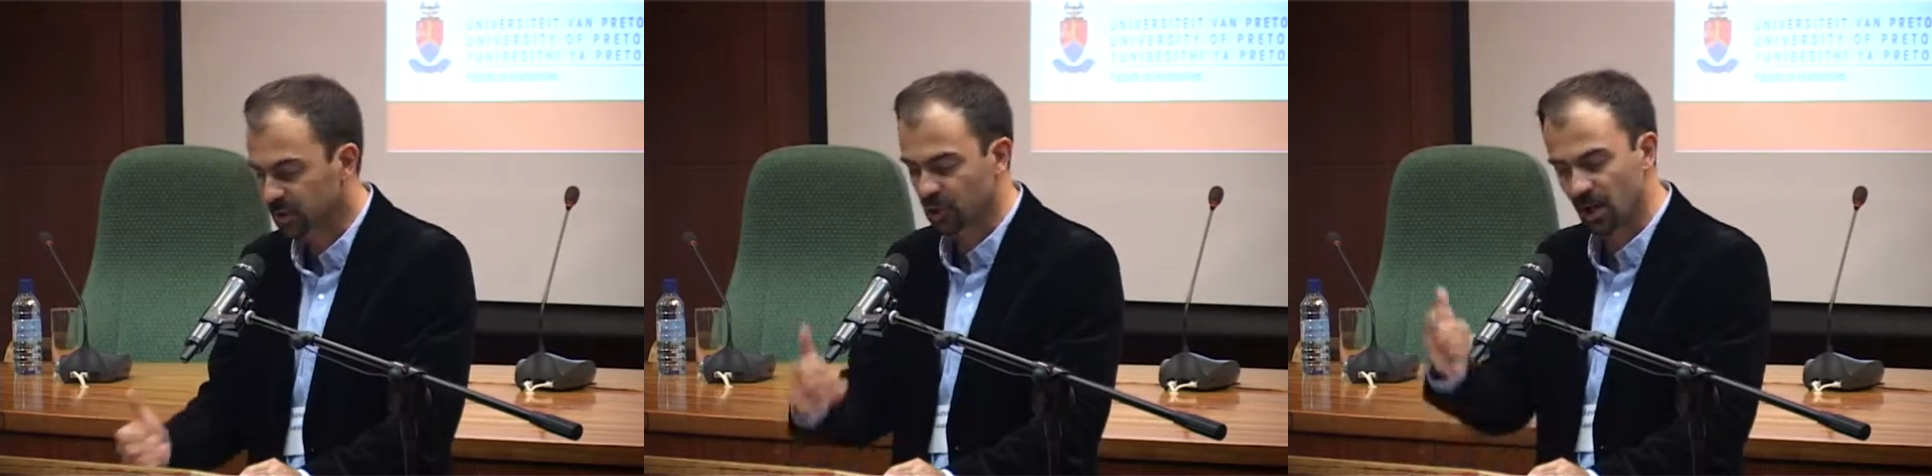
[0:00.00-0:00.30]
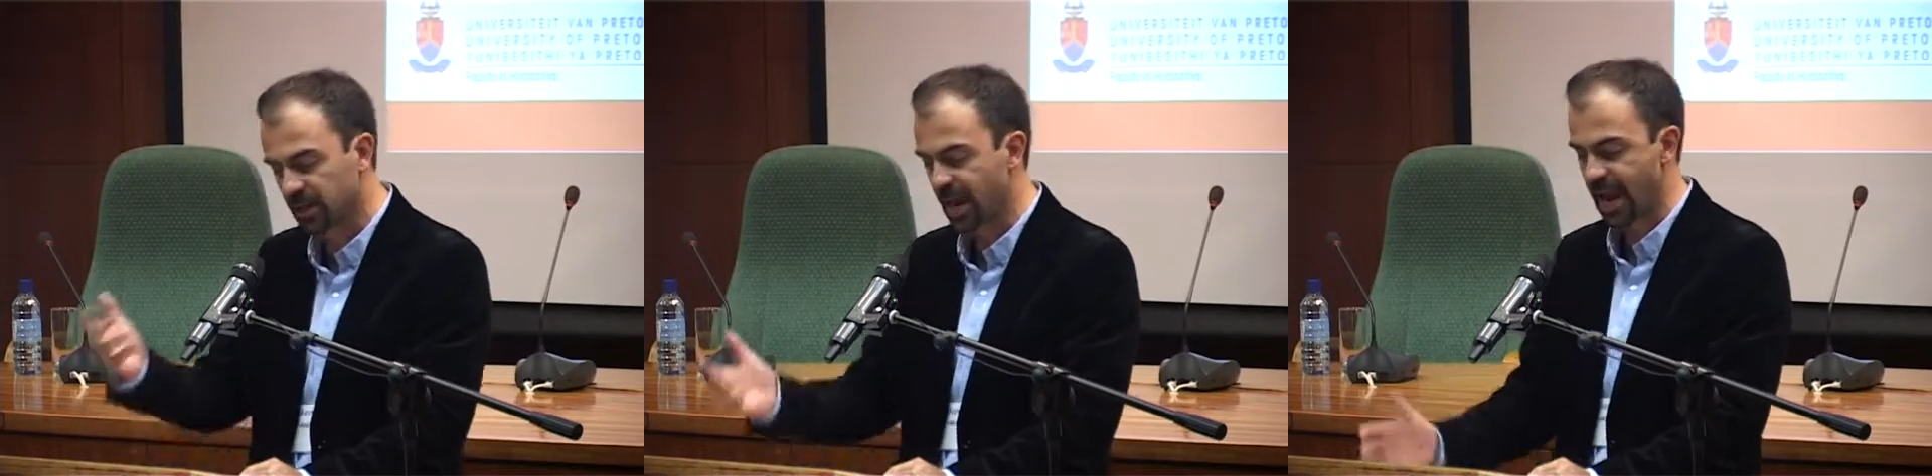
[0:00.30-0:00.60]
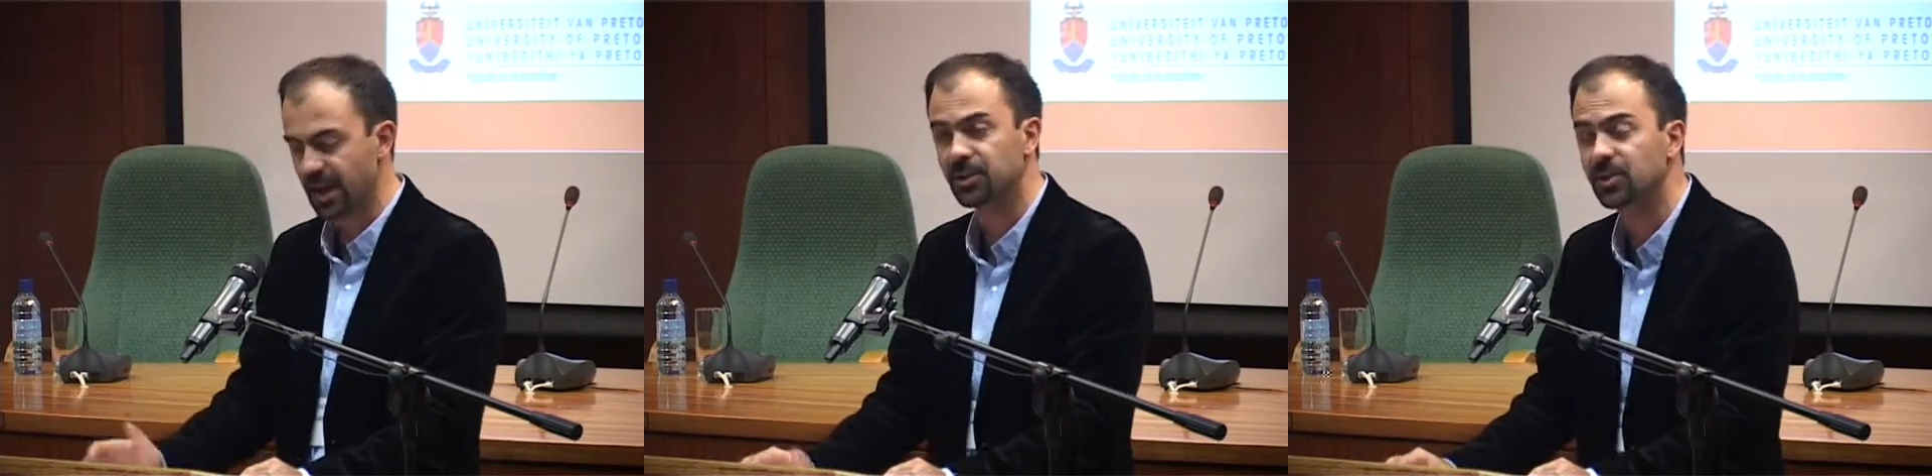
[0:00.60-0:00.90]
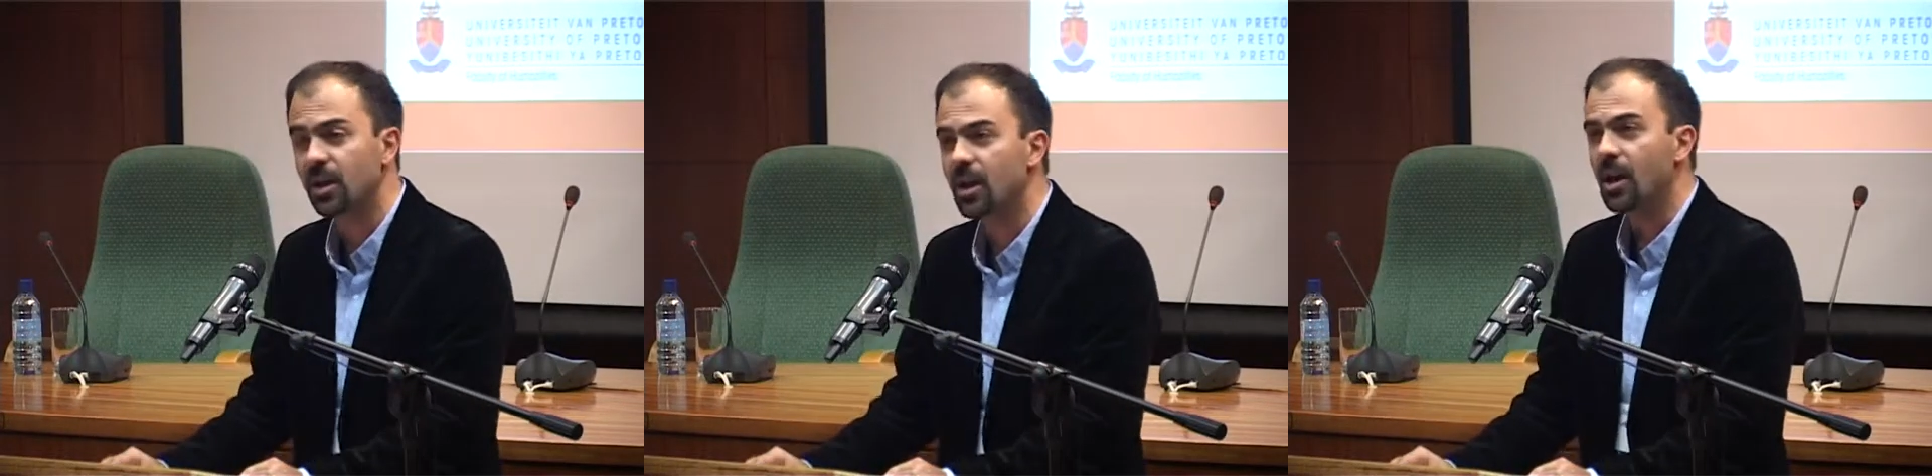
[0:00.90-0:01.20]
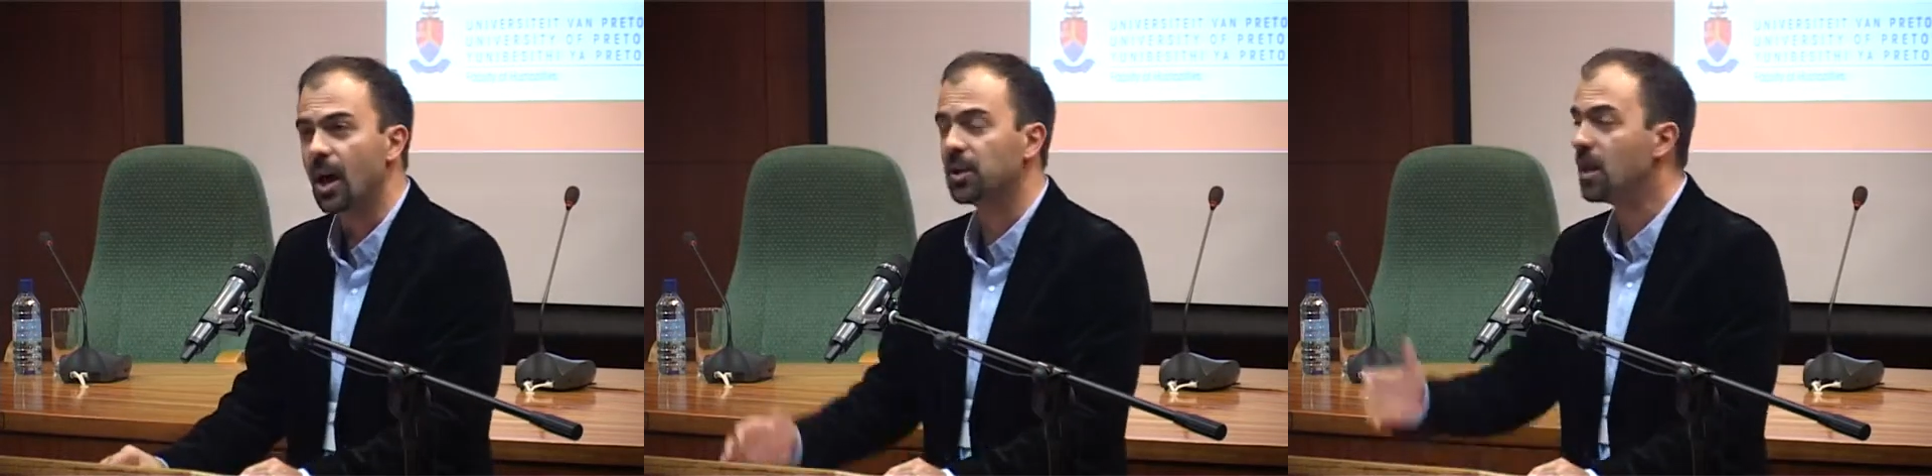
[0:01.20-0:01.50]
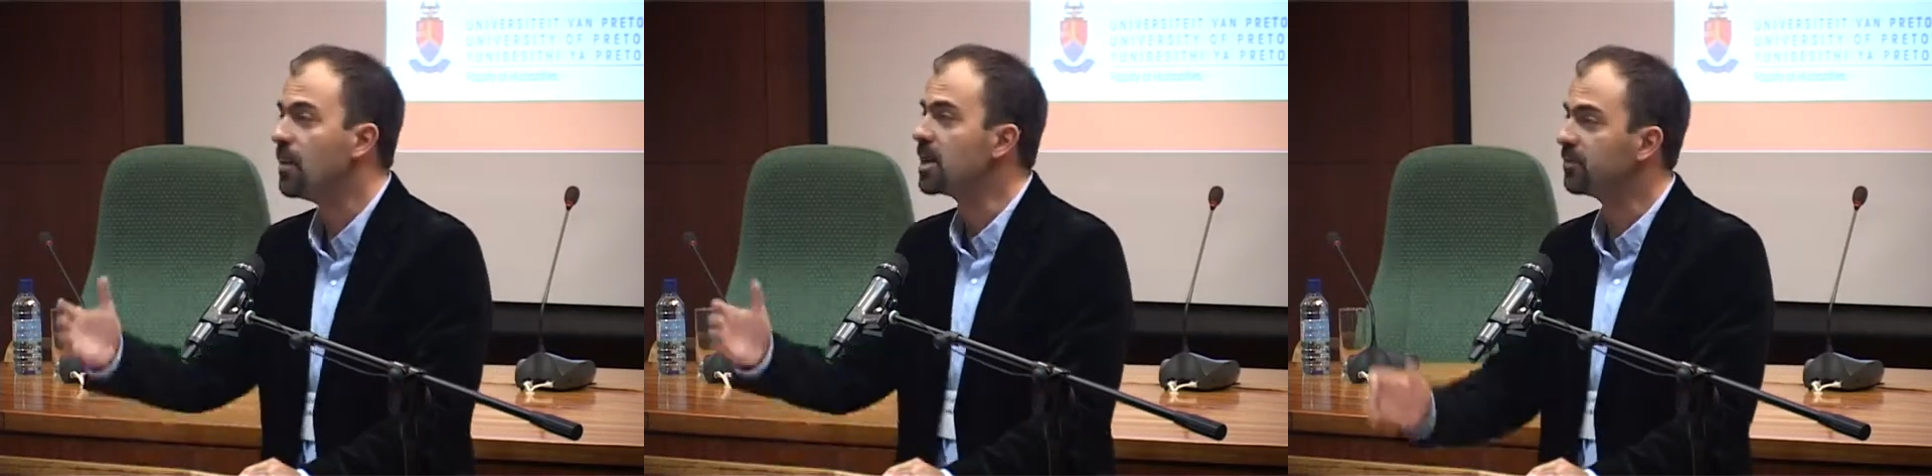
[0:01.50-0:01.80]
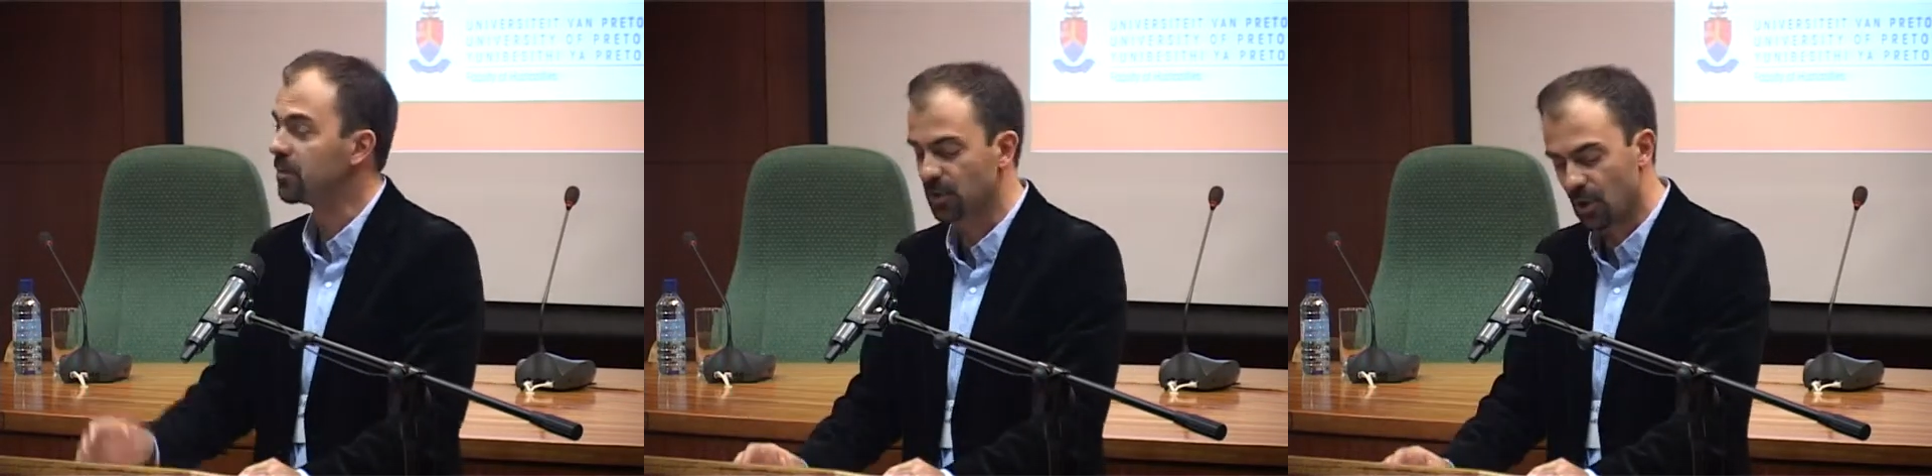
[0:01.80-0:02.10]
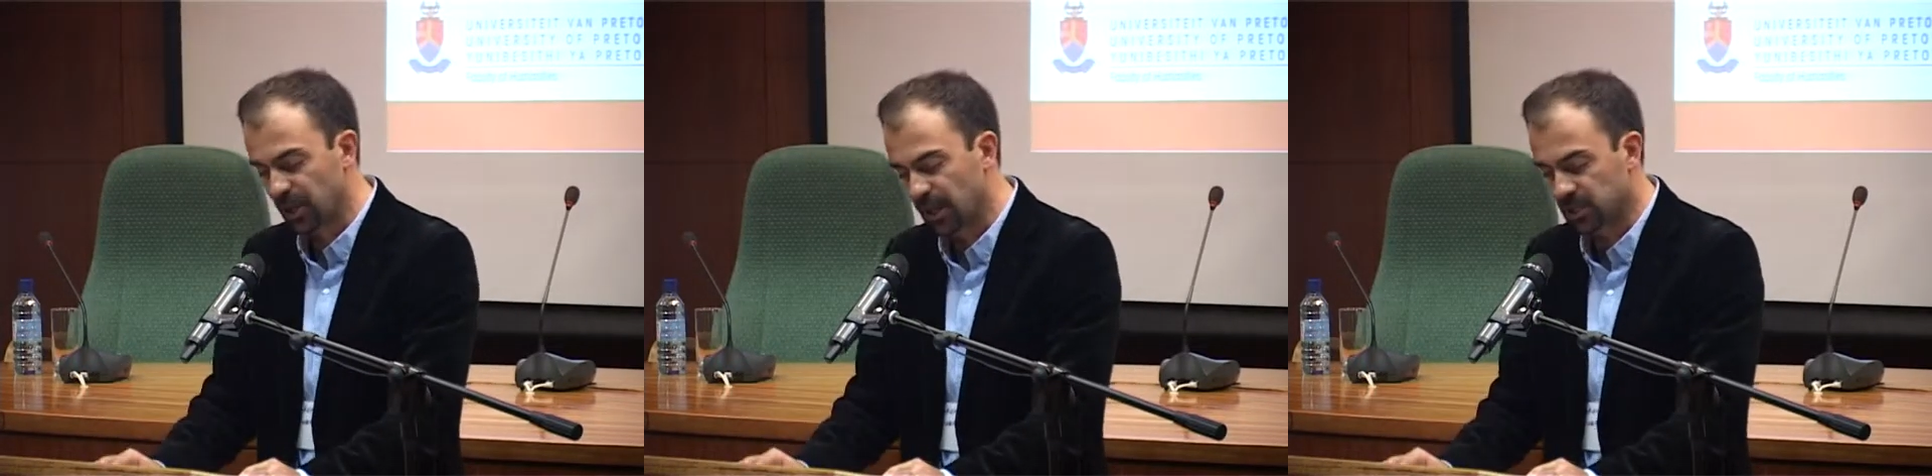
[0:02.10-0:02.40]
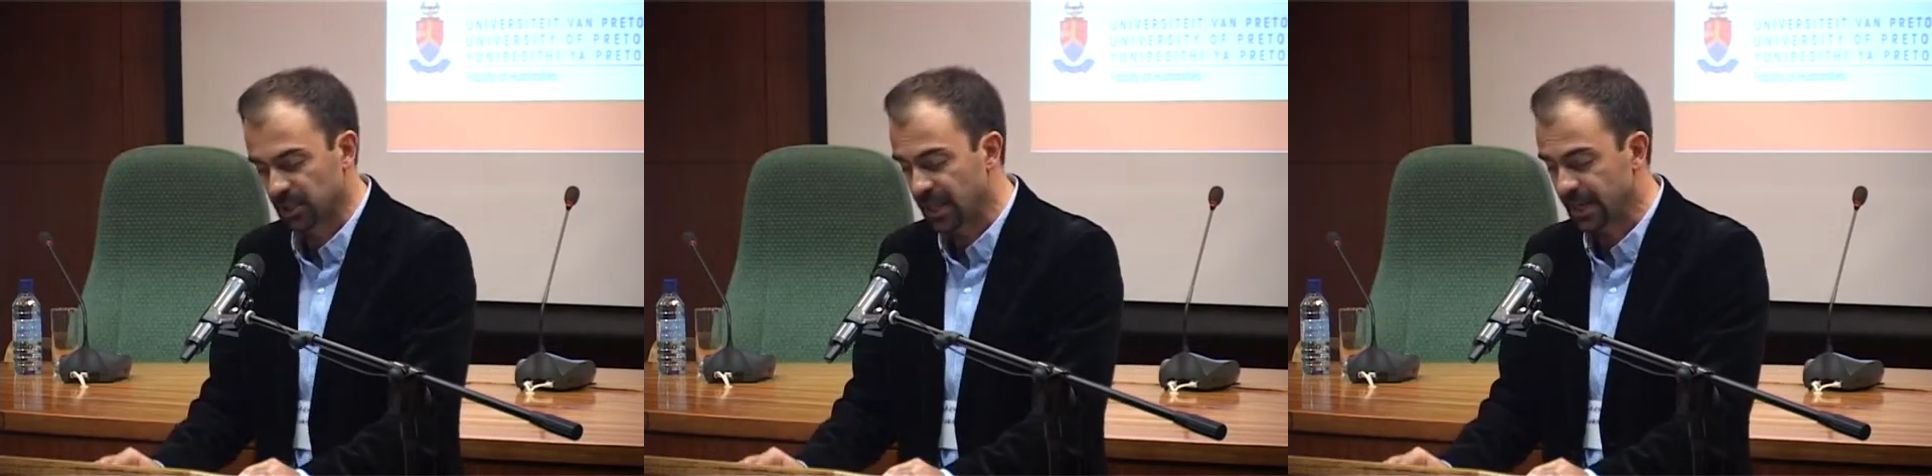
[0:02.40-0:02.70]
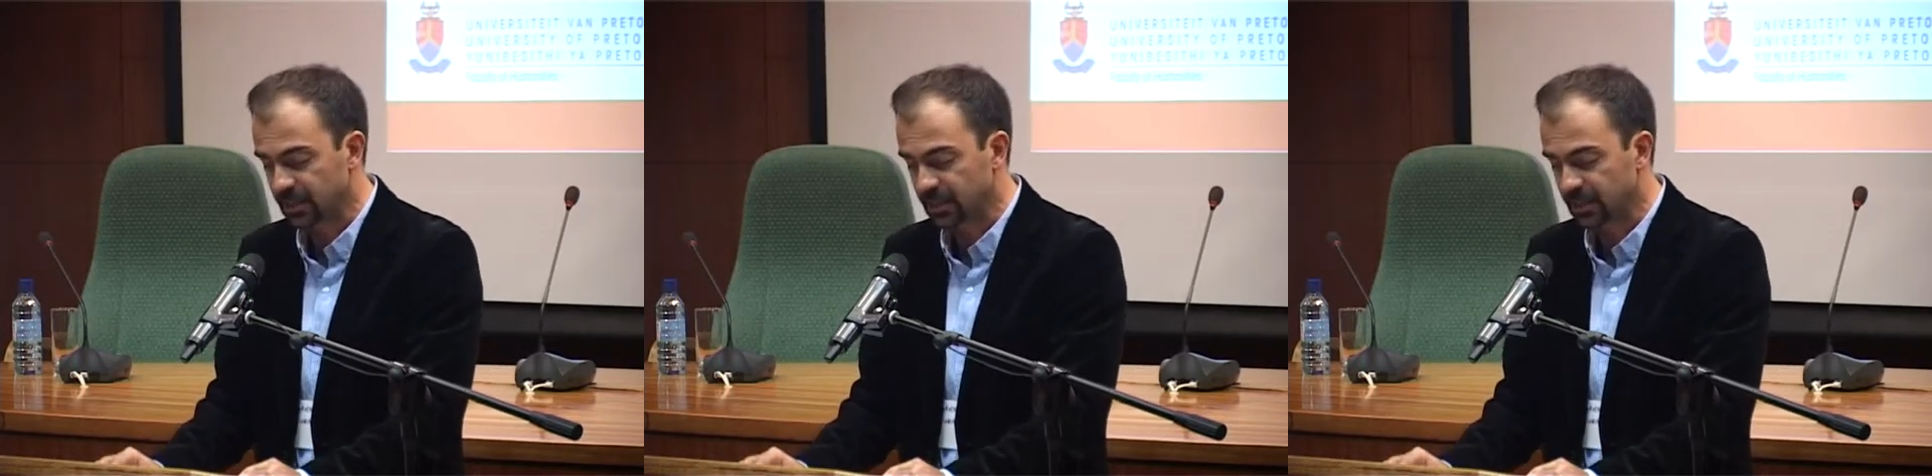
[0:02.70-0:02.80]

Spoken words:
John Keynes. I don't know how many of you know that actually